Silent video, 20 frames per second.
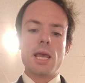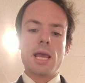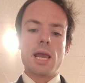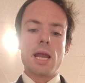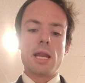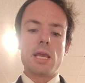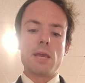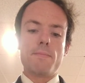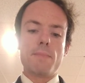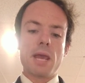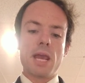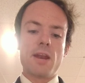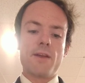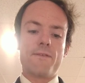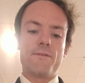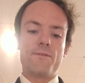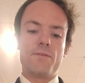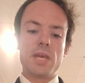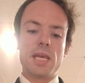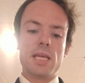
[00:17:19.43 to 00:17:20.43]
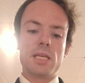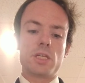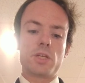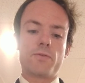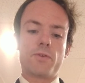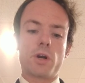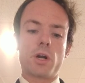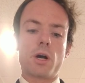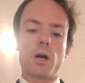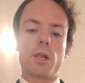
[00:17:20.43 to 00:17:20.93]
And he made a feast
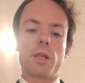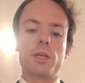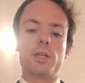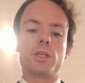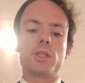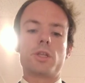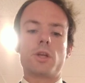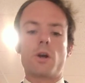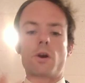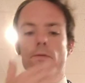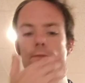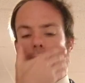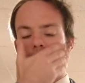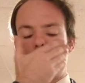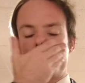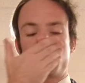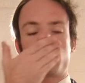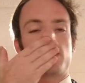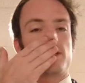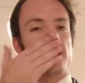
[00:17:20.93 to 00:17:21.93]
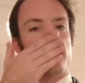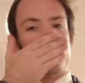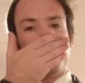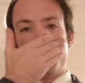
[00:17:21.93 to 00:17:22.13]
for all his servants.